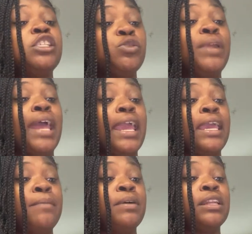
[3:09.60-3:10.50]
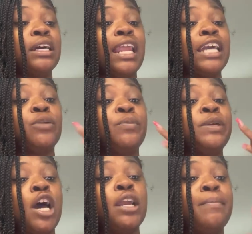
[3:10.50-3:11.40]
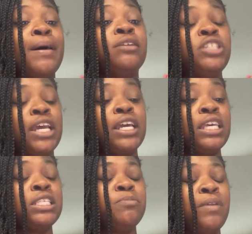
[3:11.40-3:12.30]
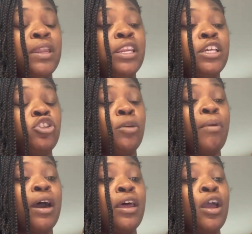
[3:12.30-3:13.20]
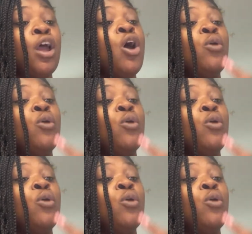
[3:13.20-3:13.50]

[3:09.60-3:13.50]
what an ebook look like. So we talked about checklists being a digital product.